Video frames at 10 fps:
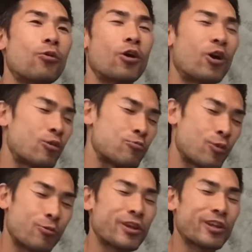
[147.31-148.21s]

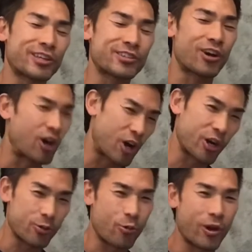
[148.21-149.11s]
what we like to call
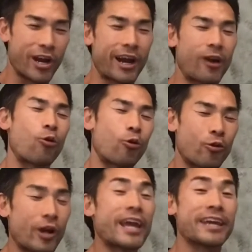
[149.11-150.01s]
hardware
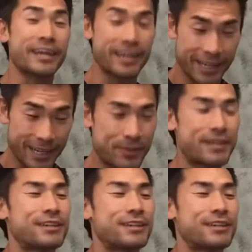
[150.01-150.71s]
or a cup